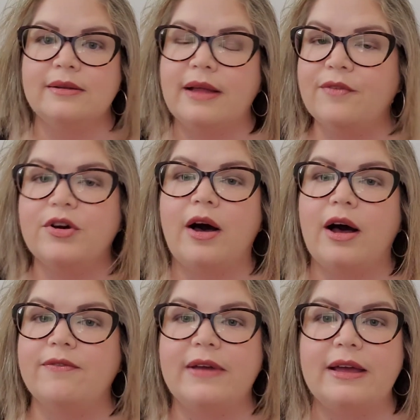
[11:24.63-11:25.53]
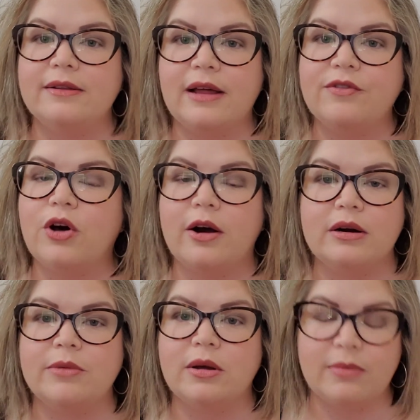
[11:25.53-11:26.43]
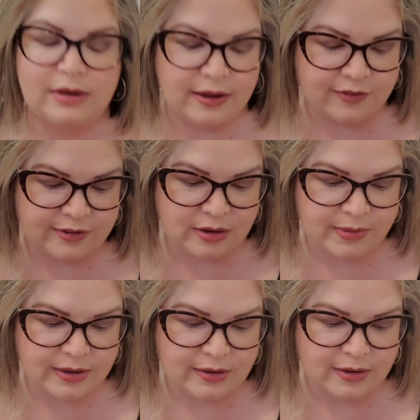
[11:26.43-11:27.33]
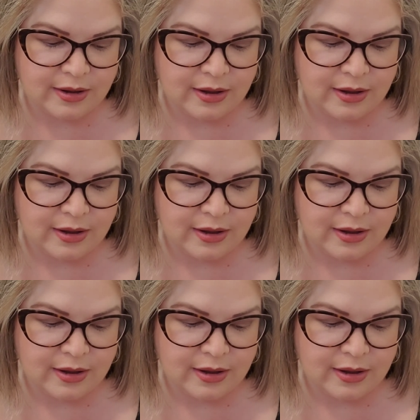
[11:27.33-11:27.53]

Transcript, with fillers: Love coffee, love cardamom, love cinnamon,